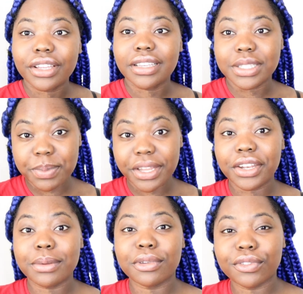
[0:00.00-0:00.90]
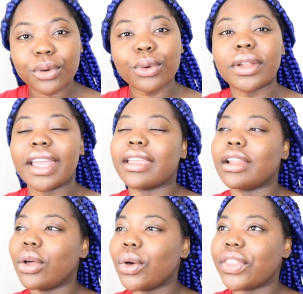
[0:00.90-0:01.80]
It's better than before. Like, a
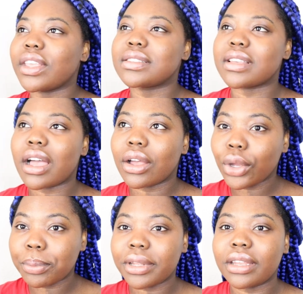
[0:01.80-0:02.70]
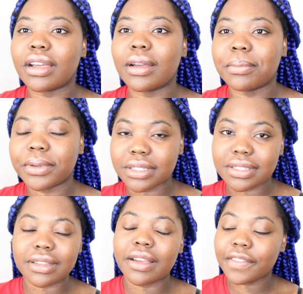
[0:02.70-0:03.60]
lot of things are opening up and
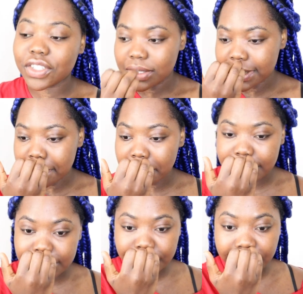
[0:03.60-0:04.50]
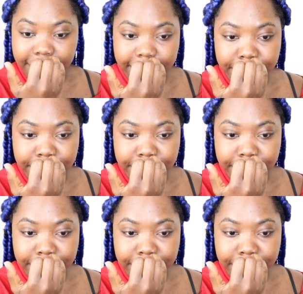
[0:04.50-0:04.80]
stuff. It's just a matter of,